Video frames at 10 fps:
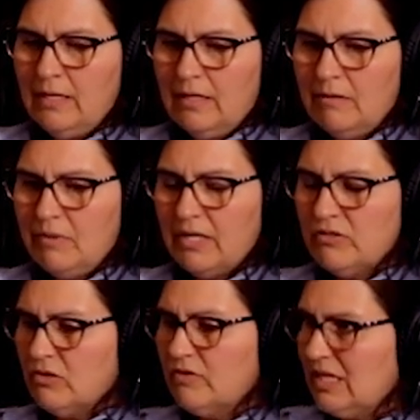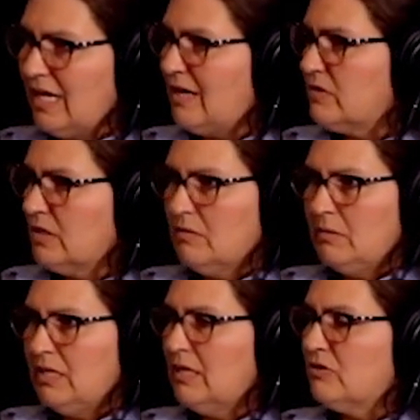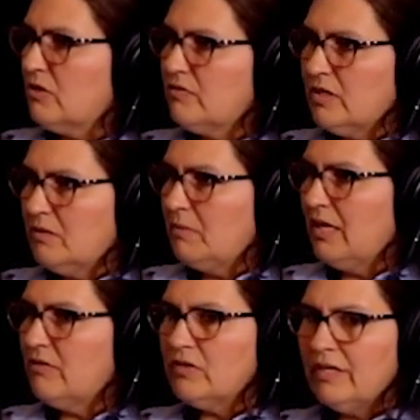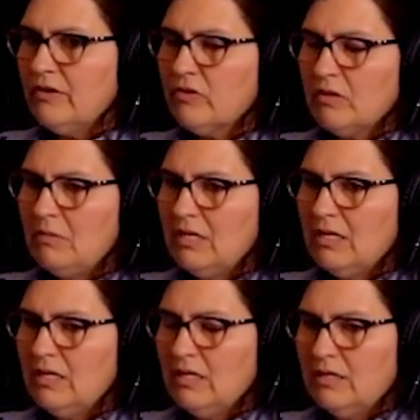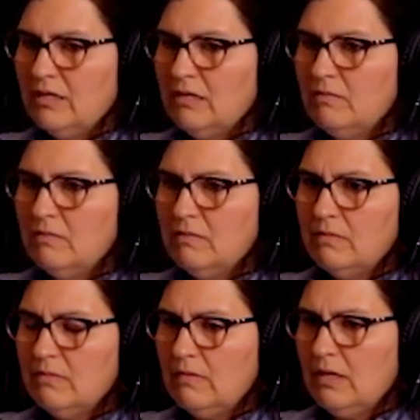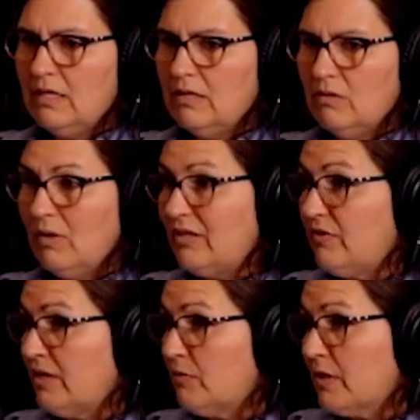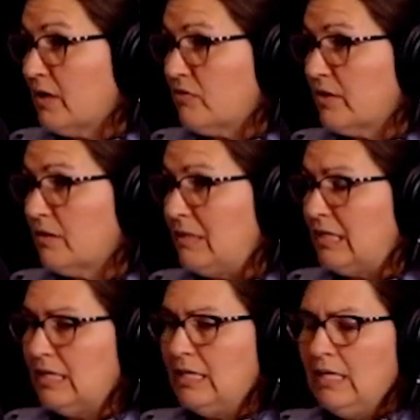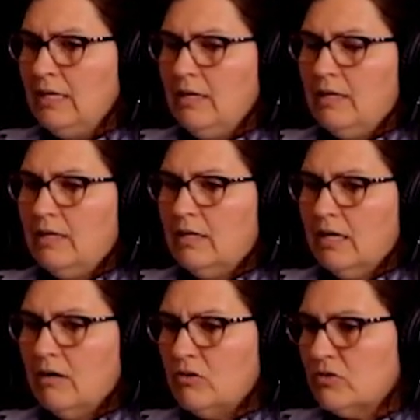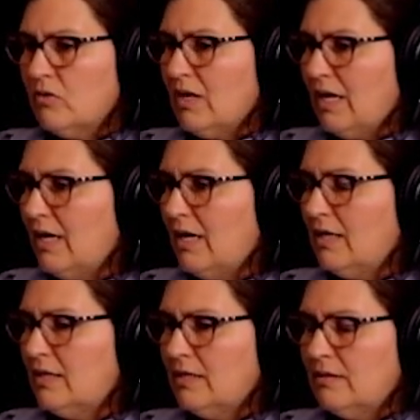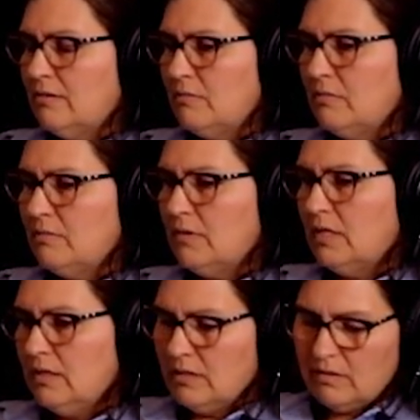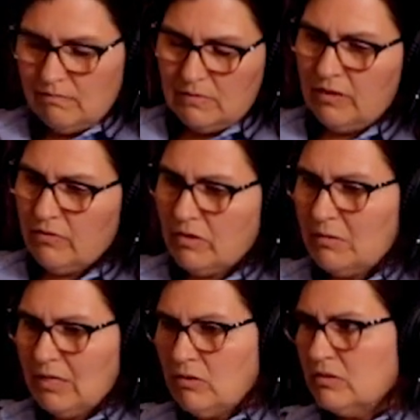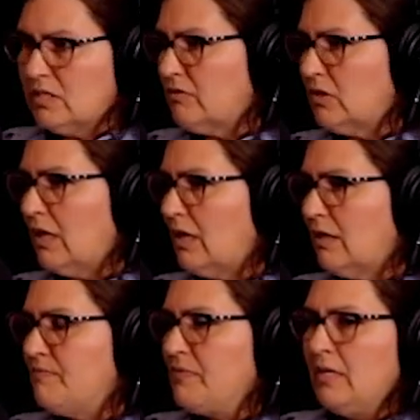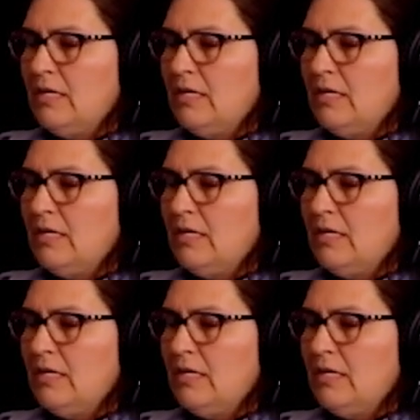But I served on the Housing Committee. I served on the Behavioral Health Committee and the Wildfire Recovery Committee. And also they had another committee called Civil Law.